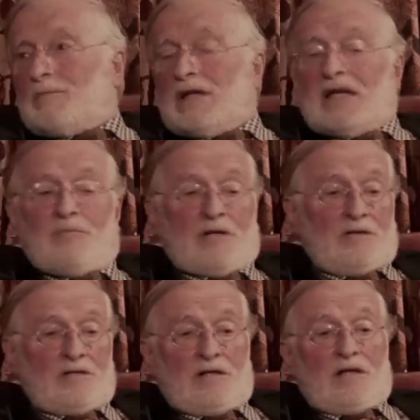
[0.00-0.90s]
plan
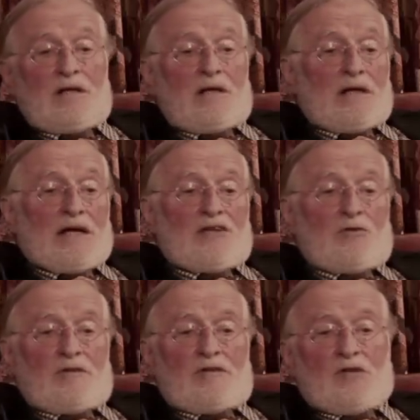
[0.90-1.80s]
because I
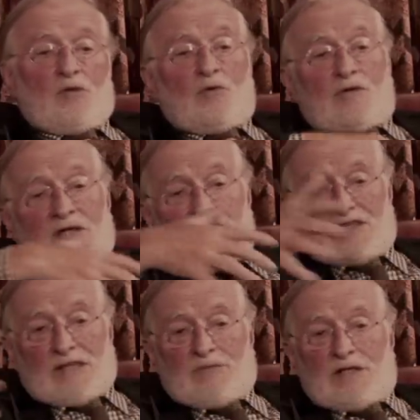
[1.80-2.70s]
thought if the Lord does
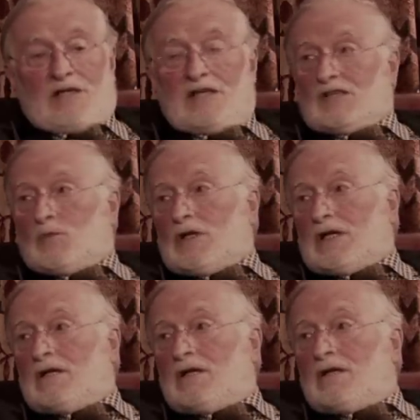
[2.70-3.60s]
something next
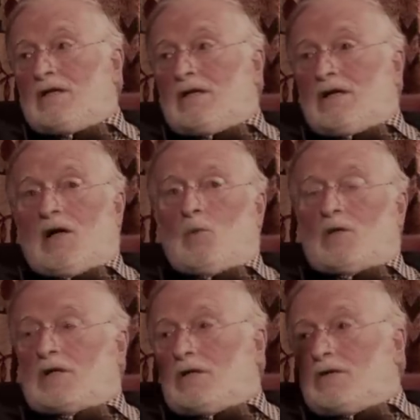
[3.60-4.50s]
week, I
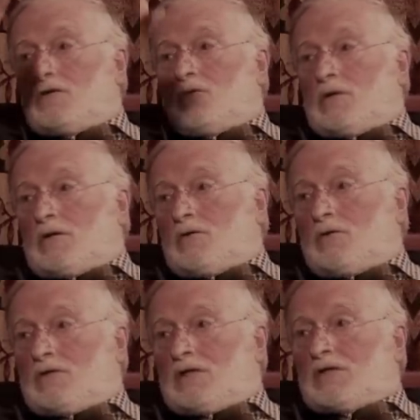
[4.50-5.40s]
want to go and do what the
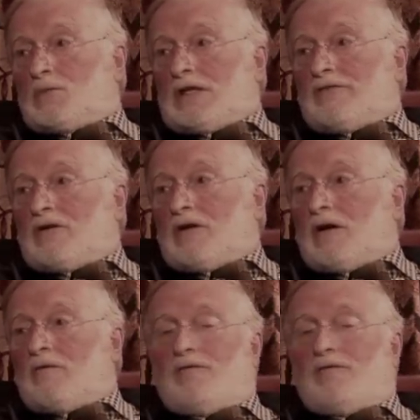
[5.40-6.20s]
Lord does, whatever our